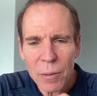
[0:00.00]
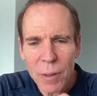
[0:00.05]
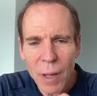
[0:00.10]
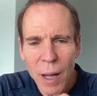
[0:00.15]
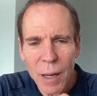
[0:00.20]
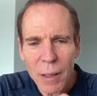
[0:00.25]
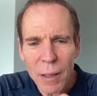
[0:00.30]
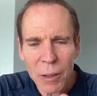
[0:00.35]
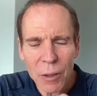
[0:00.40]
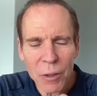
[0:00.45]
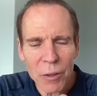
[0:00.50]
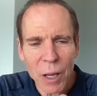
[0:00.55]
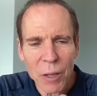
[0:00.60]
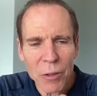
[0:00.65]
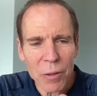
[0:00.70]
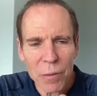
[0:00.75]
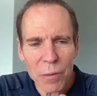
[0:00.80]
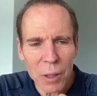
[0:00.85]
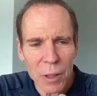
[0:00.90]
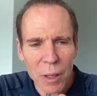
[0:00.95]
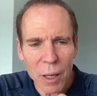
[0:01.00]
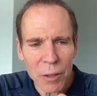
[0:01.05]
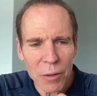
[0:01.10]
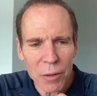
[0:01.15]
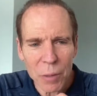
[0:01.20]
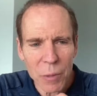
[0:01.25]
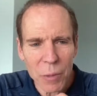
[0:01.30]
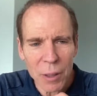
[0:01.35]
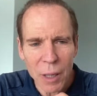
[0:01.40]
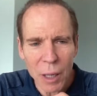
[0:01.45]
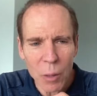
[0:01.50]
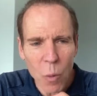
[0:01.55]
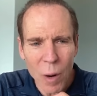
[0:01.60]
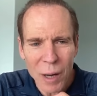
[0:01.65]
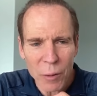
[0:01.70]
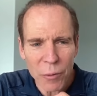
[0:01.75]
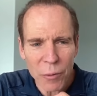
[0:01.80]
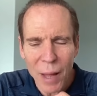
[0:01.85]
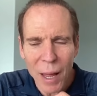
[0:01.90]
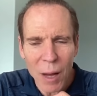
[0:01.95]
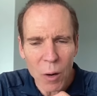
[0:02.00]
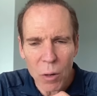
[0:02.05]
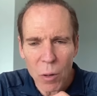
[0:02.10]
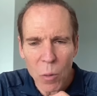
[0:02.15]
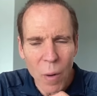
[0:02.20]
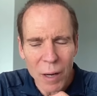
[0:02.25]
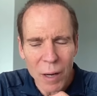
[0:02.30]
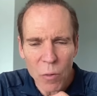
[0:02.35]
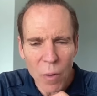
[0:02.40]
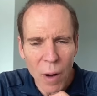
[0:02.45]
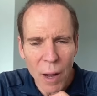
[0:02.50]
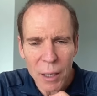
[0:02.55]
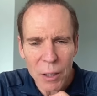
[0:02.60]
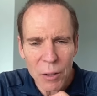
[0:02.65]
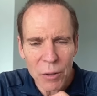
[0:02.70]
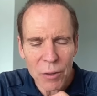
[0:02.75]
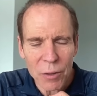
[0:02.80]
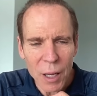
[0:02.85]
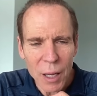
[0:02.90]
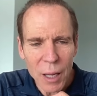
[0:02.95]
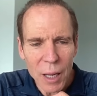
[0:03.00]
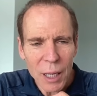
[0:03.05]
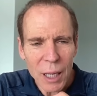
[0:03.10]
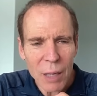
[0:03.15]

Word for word: not excessively glycemic like white flour or white rice,